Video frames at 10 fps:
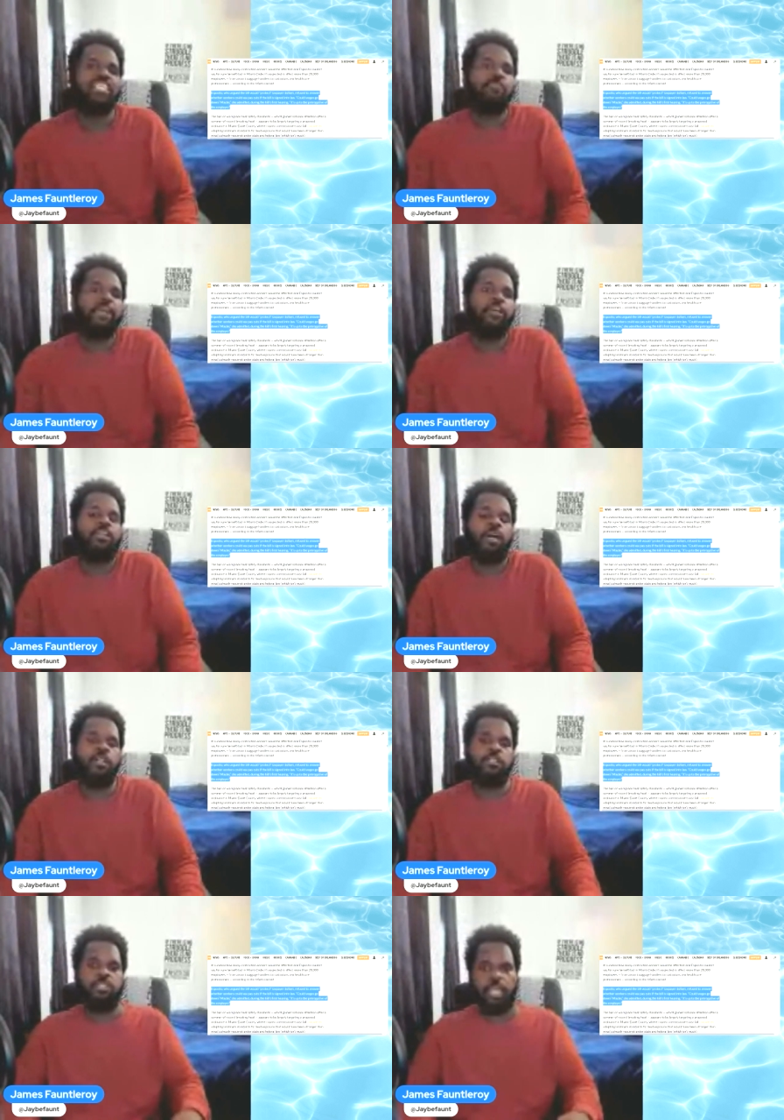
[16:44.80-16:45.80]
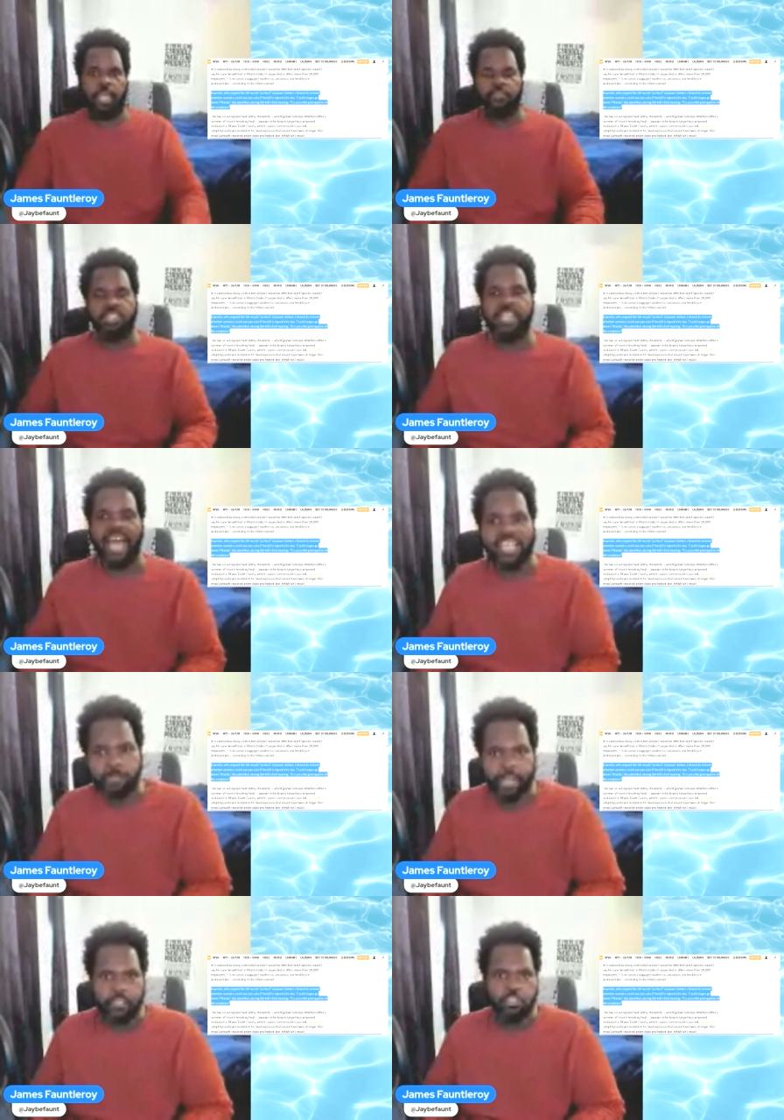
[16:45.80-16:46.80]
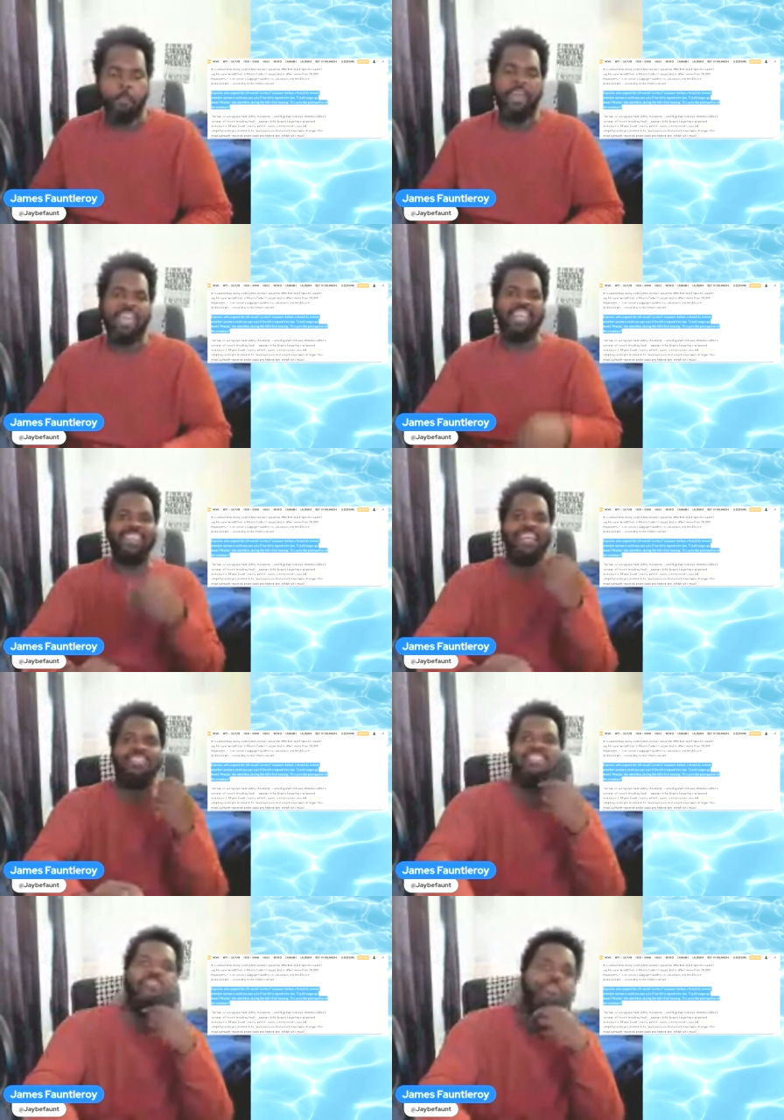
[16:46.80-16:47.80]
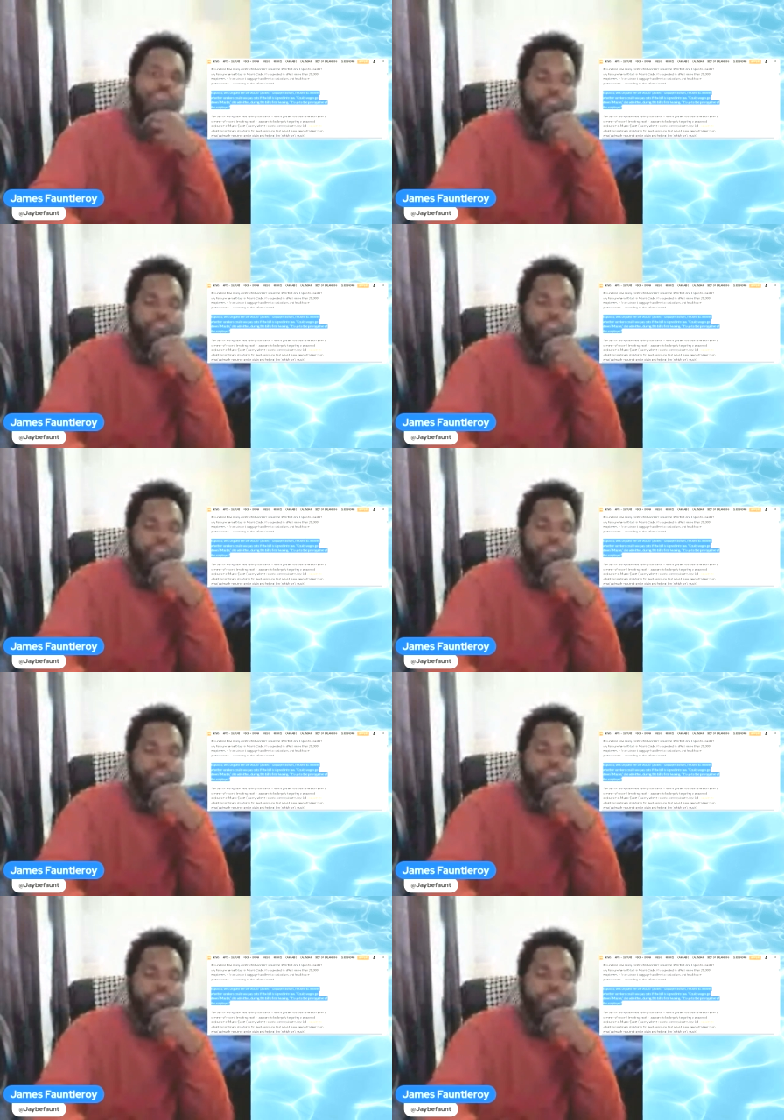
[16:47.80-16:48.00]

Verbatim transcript: taxpayer dollars if the taxpayers are making less?